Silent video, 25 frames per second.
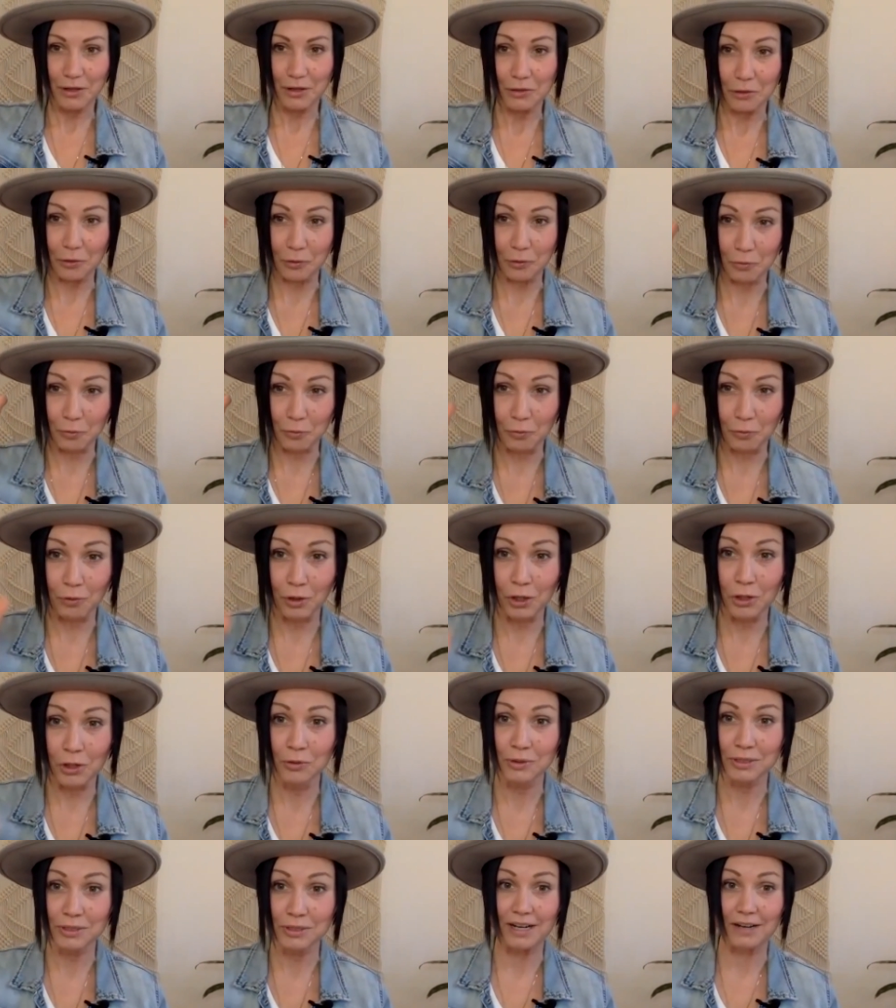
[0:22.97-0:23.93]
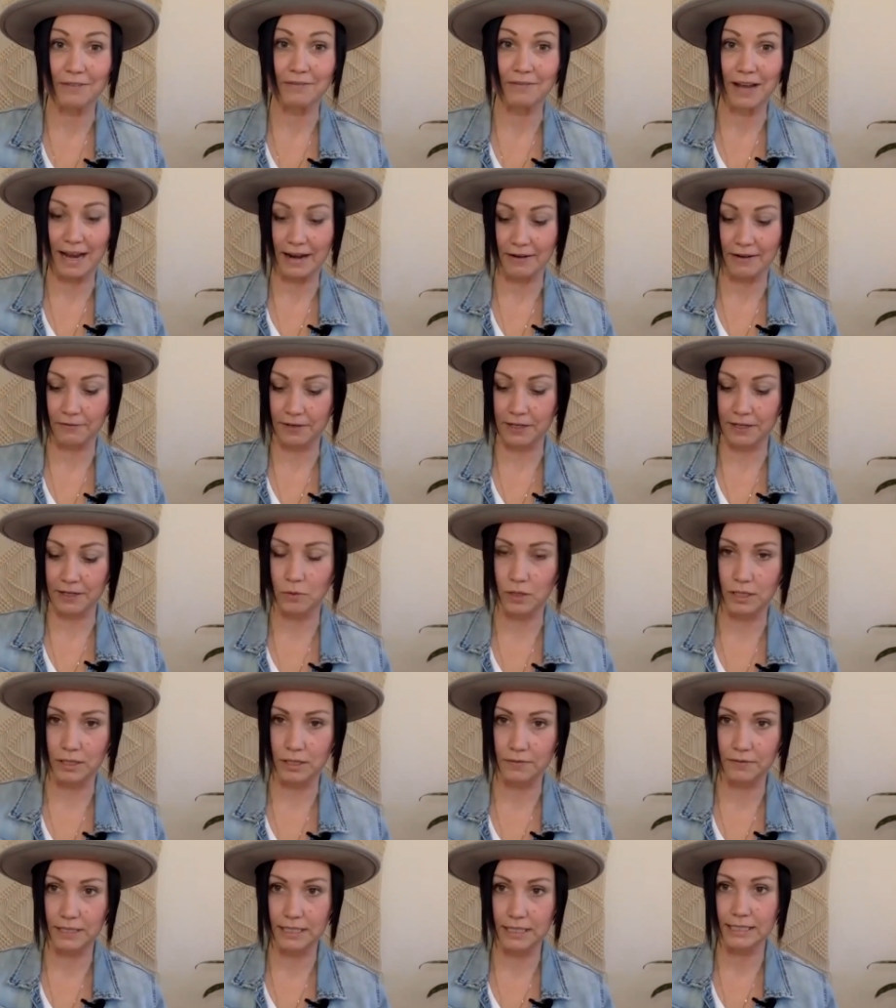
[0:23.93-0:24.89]
The root of every
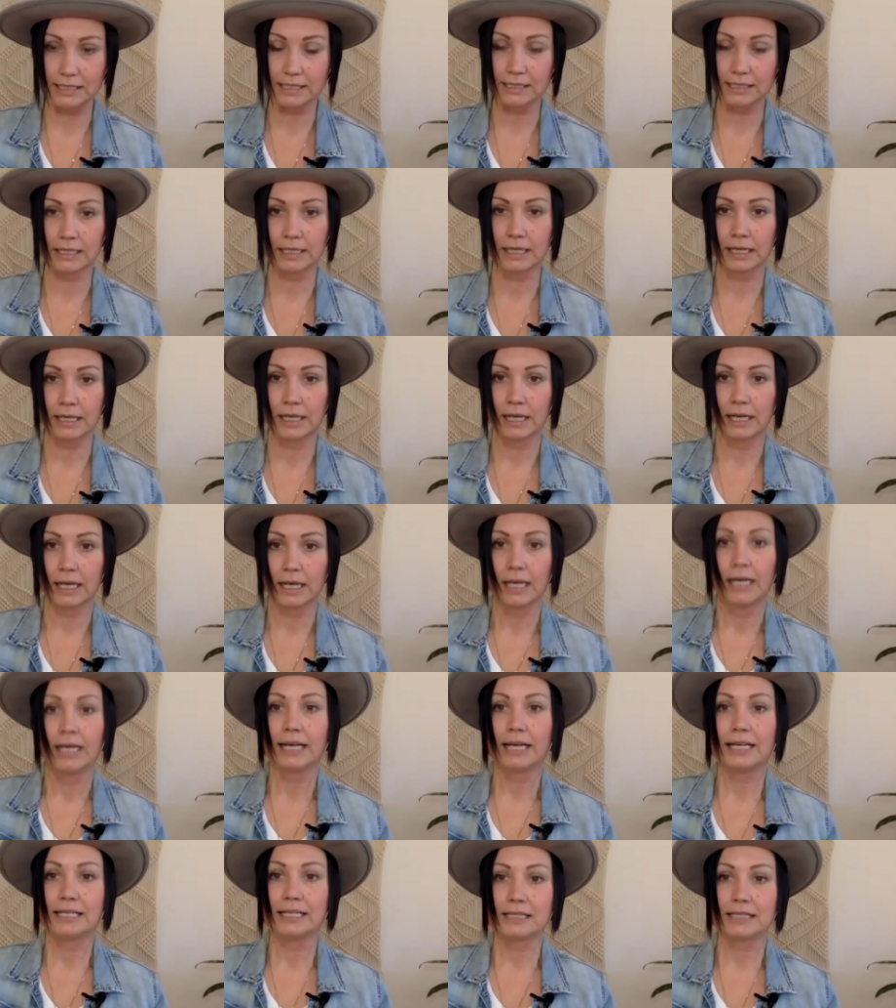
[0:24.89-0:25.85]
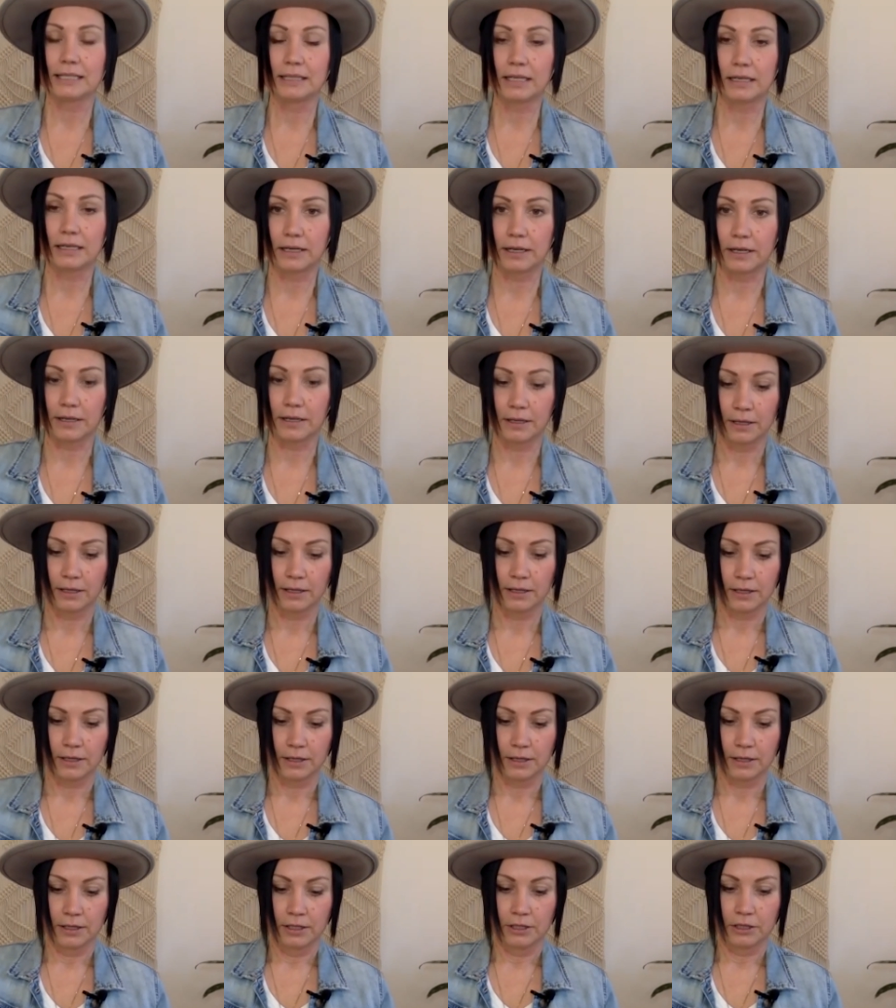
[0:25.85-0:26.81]
one of these is the
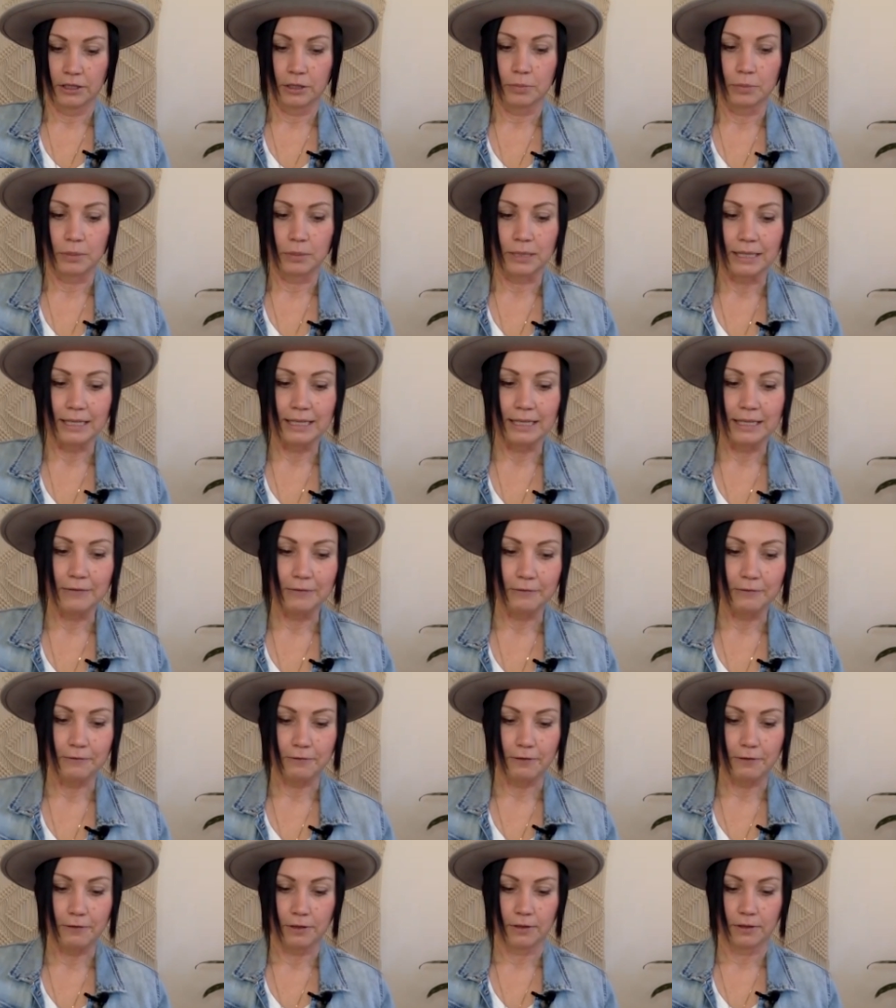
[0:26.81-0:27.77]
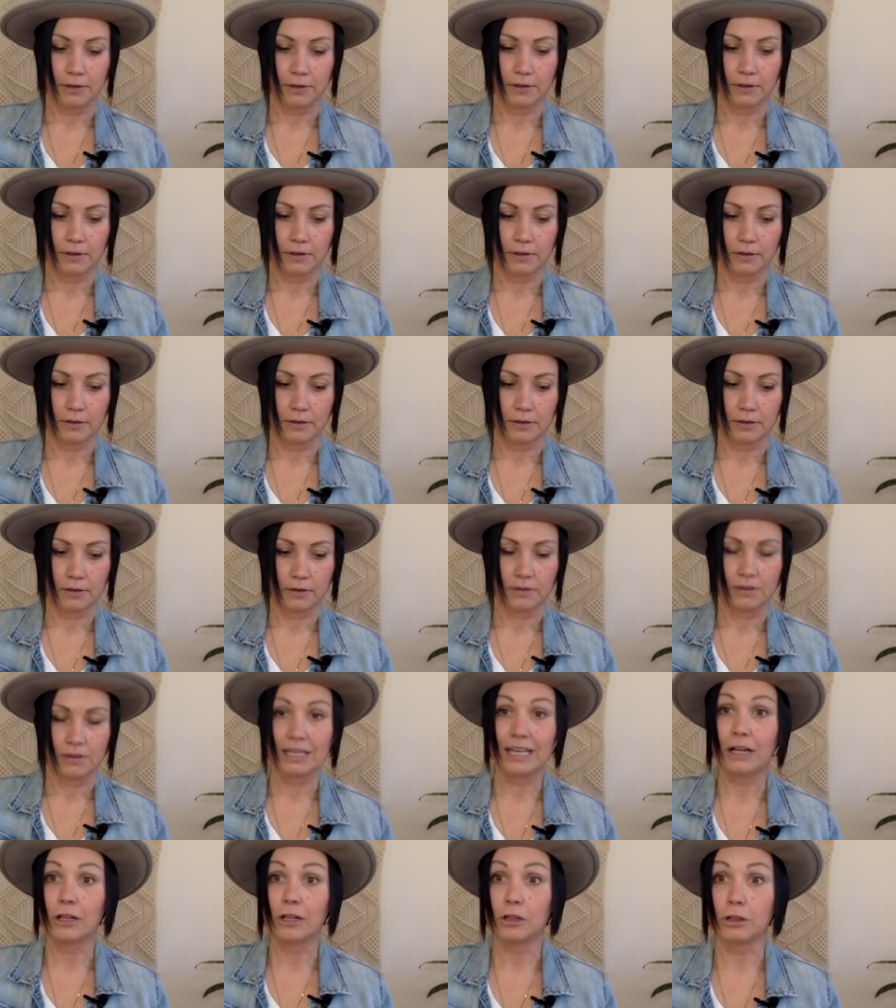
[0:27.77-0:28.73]
the belief
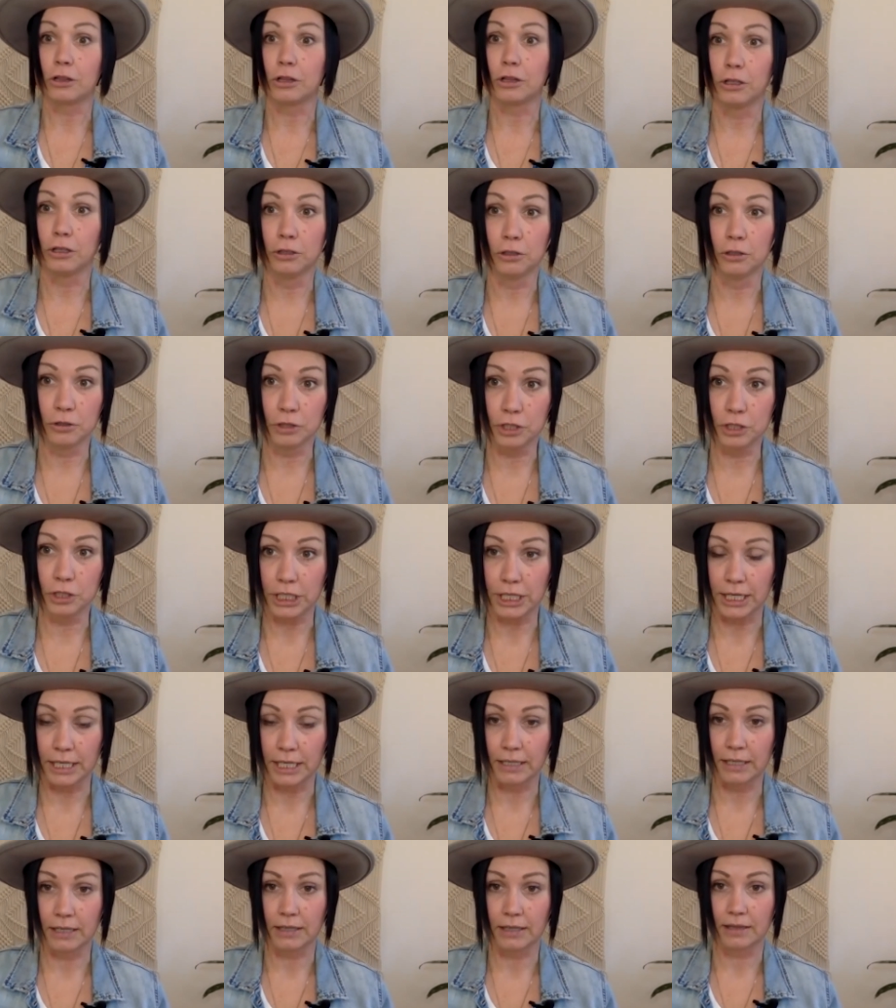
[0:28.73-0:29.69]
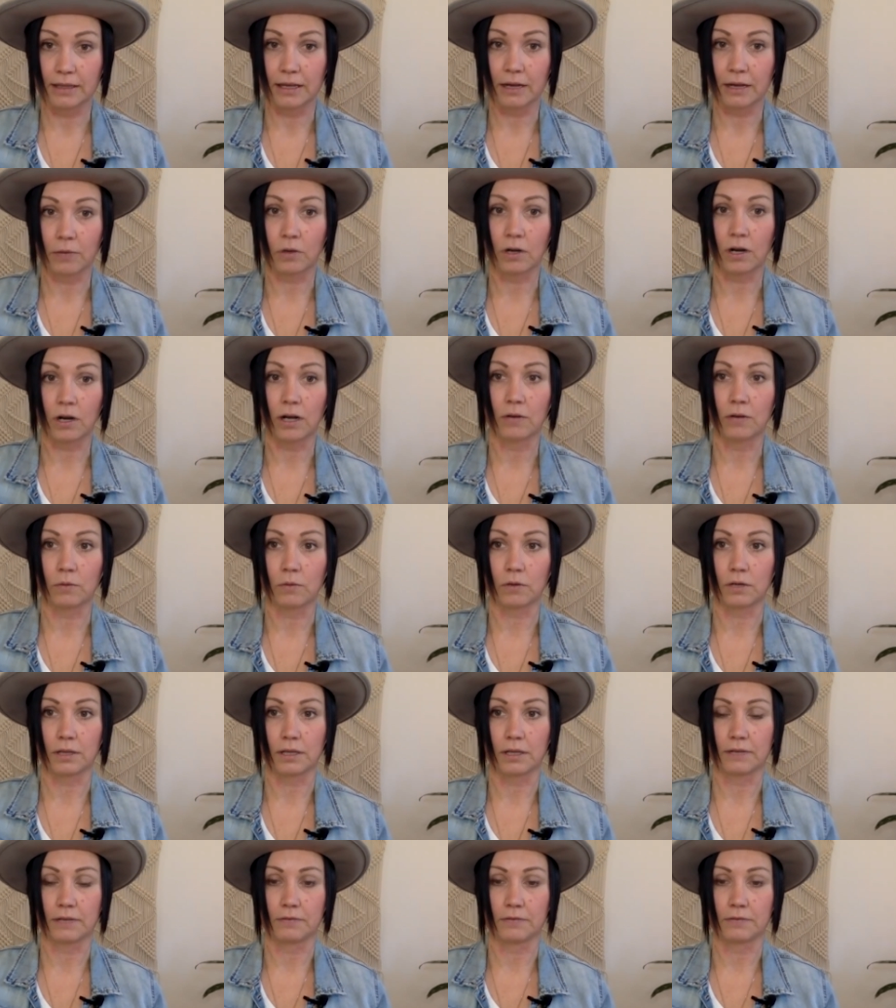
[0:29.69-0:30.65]
the illusion that we're
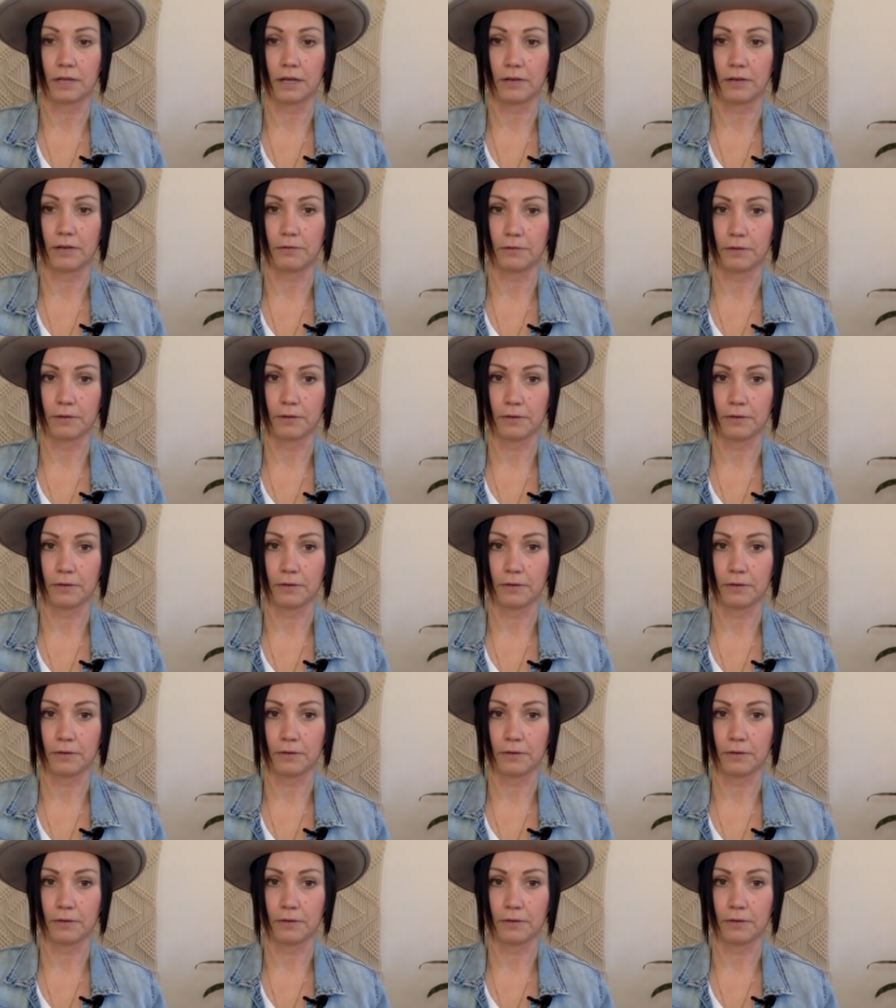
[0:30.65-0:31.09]
unworthy of love,